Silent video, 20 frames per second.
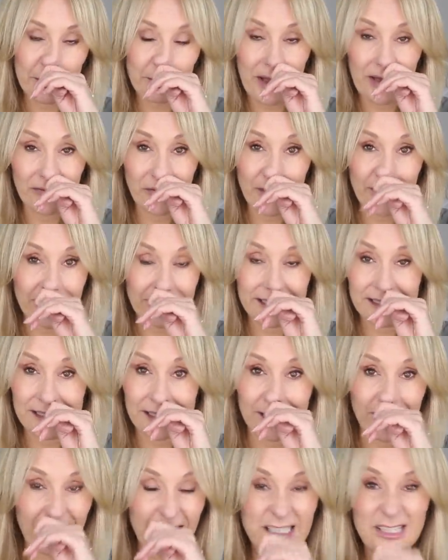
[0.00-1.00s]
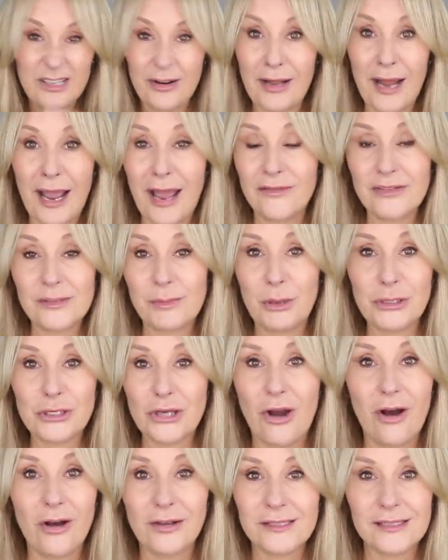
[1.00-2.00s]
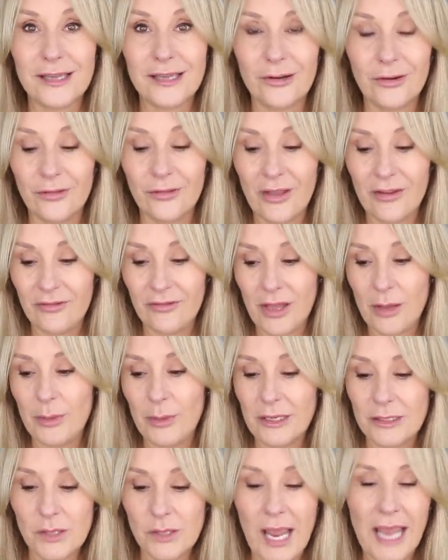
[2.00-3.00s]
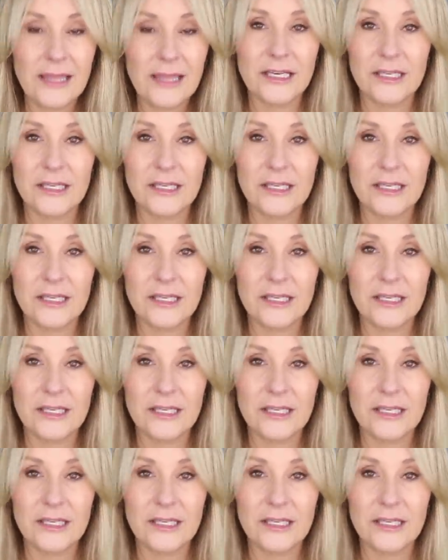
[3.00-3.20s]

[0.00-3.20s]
But have you noticed that guys don't have as much hard skin on their feet because A,